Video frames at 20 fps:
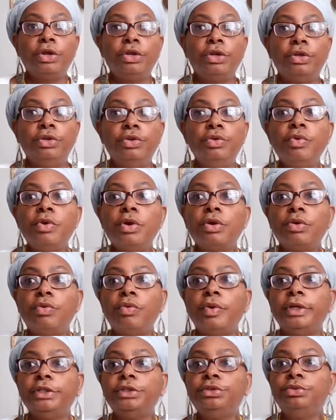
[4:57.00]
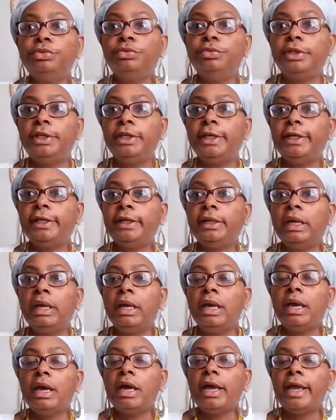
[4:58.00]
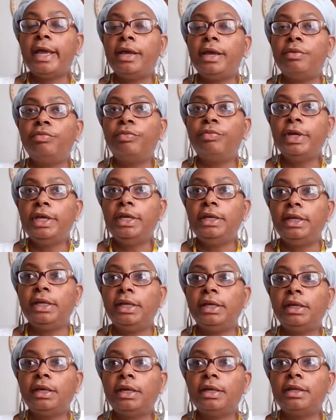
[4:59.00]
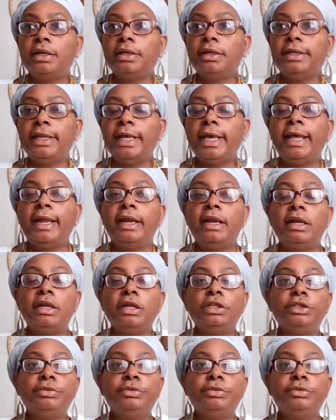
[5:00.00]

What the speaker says: You are going to get a reading that